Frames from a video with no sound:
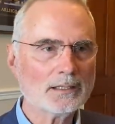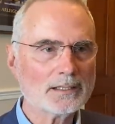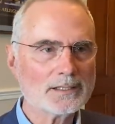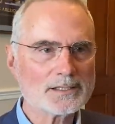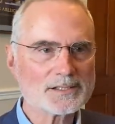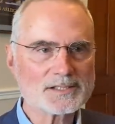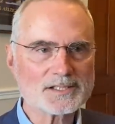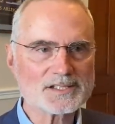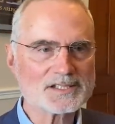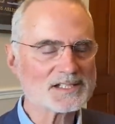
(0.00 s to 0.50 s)

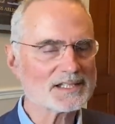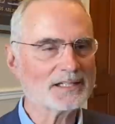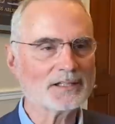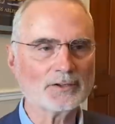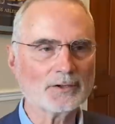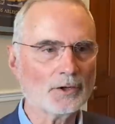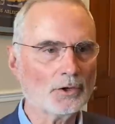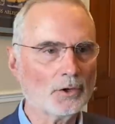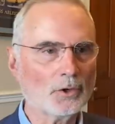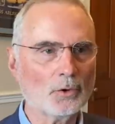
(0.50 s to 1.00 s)
is the
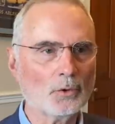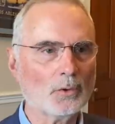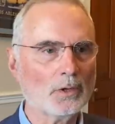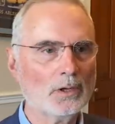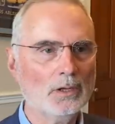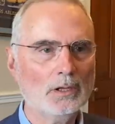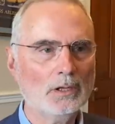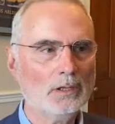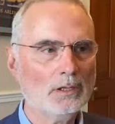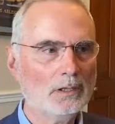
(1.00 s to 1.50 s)
CNO
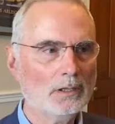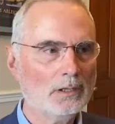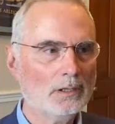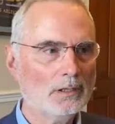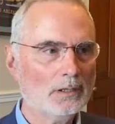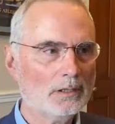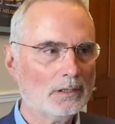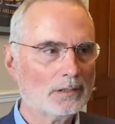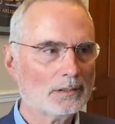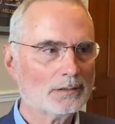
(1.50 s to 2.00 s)

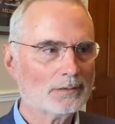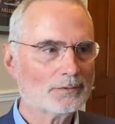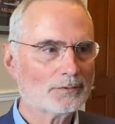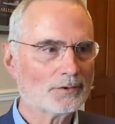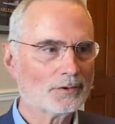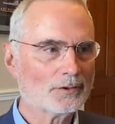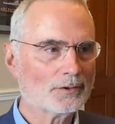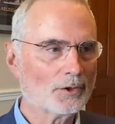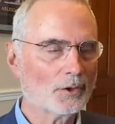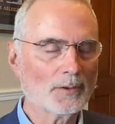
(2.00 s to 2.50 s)

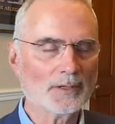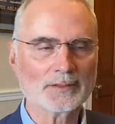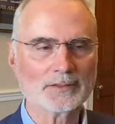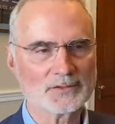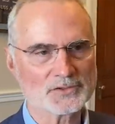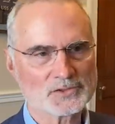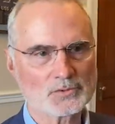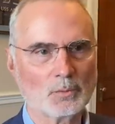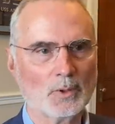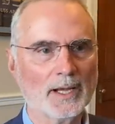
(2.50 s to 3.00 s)
going
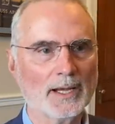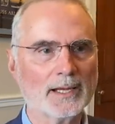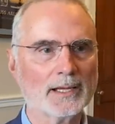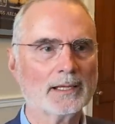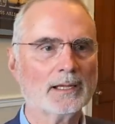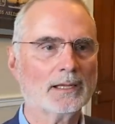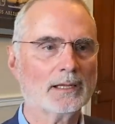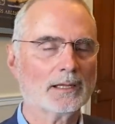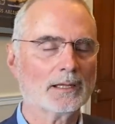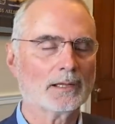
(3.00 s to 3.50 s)
this
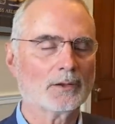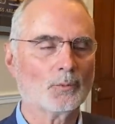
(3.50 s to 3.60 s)
way?